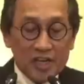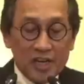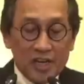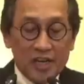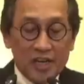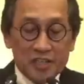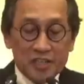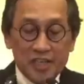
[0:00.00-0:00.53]
and
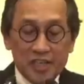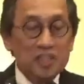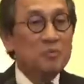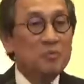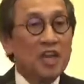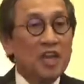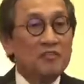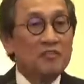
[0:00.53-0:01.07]
Chinese
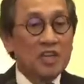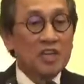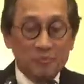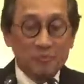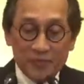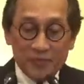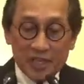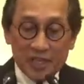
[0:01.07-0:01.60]
behavior.
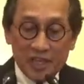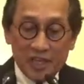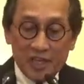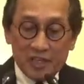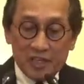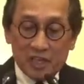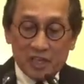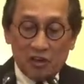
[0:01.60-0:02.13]

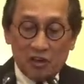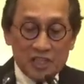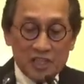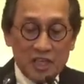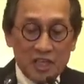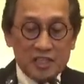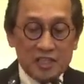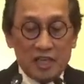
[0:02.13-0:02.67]
The
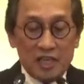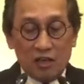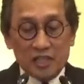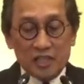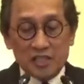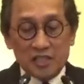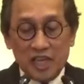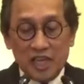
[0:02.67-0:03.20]
concerns are not the
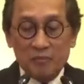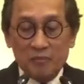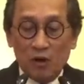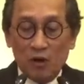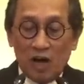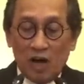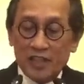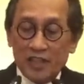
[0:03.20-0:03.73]
same, nor
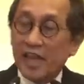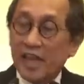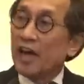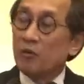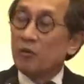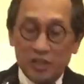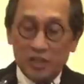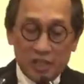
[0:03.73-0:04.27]
are they held
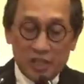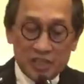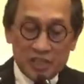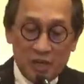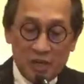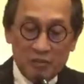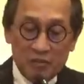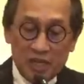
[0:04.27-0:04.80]
with the
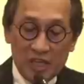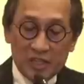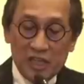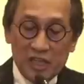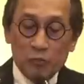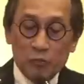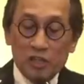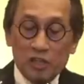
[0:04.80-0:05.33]
same
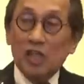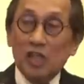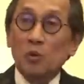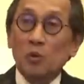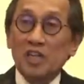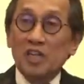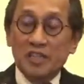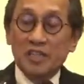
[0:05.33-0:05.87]
with equal
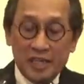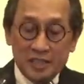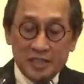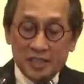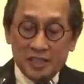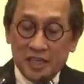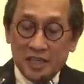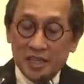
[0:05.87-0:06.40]

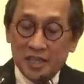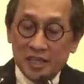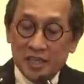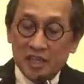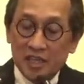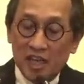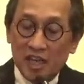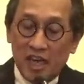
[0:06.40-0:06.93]
intensity,
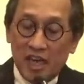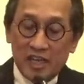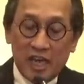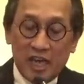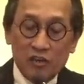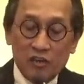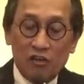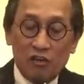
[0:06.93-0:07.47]
and they are
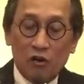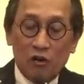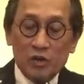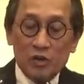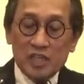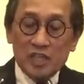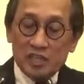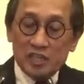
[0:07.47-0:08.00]
not always
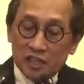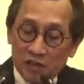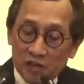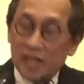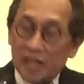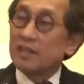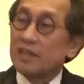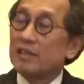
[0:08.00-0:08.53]

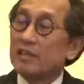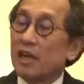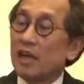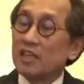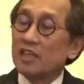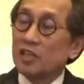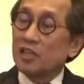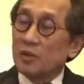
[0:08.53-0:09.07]

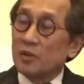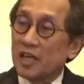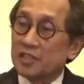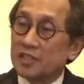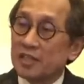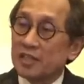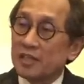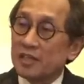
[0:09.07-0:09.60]

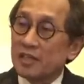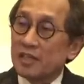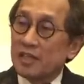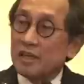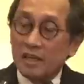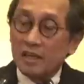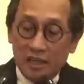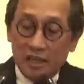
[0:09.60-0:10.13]
articulated.
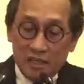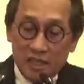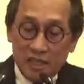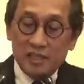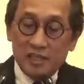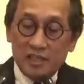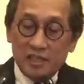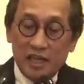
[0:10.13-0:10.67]

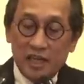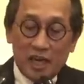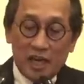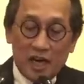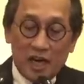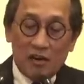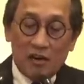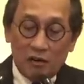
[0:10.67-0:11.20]
Indeed, they
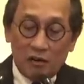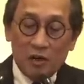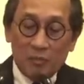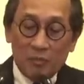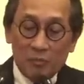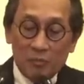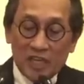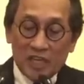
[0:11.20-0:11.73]
are often
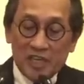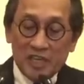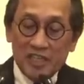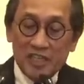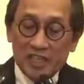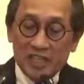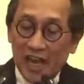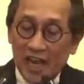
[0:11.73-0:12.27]
publicly
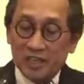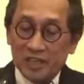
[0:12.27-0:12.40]
denied.